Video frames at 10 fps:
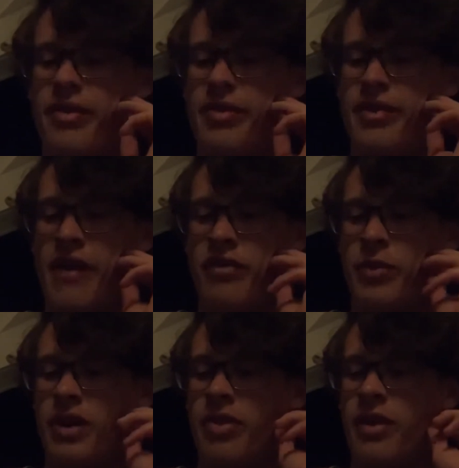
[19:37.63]
never
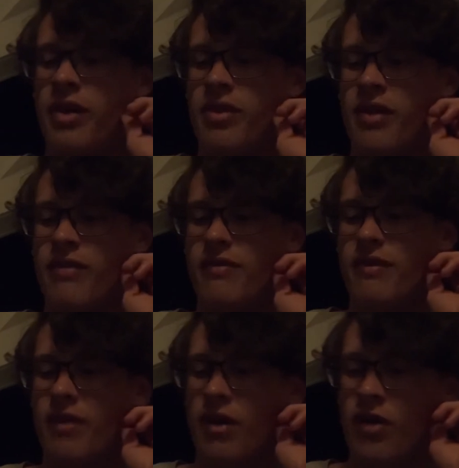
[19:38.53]
would have thought that
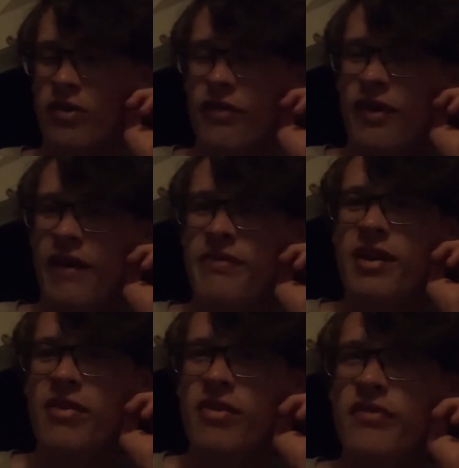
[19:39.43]
over
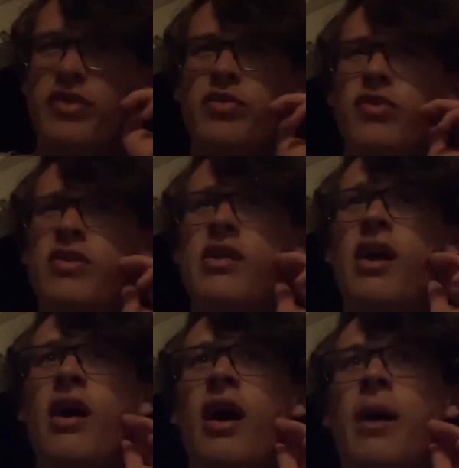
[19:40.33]
5,000 views,
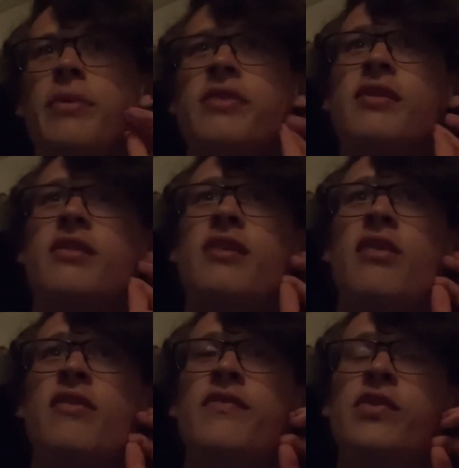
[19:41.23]
almost
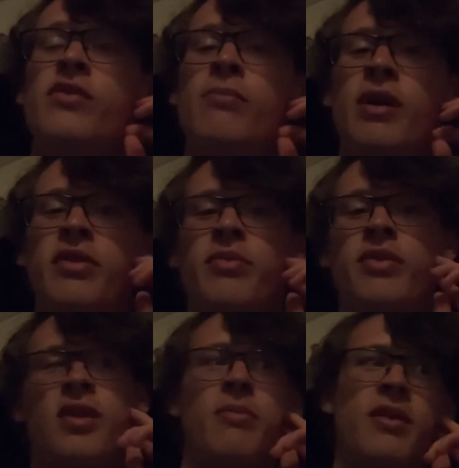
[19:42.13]
6,000 views a month was
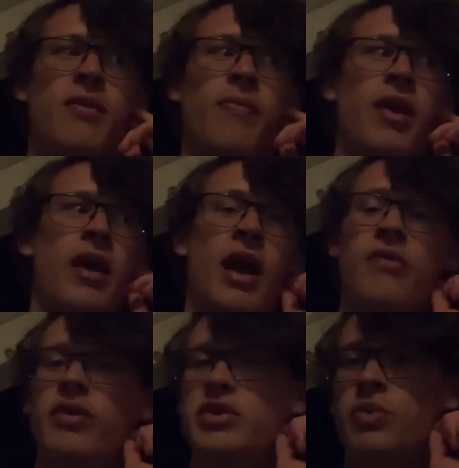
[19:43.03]
going to be something I'd
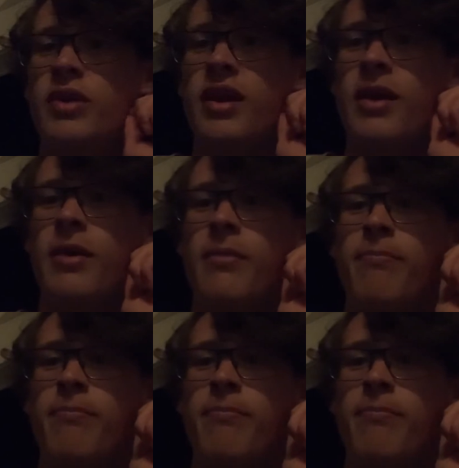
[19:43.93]
reach one day.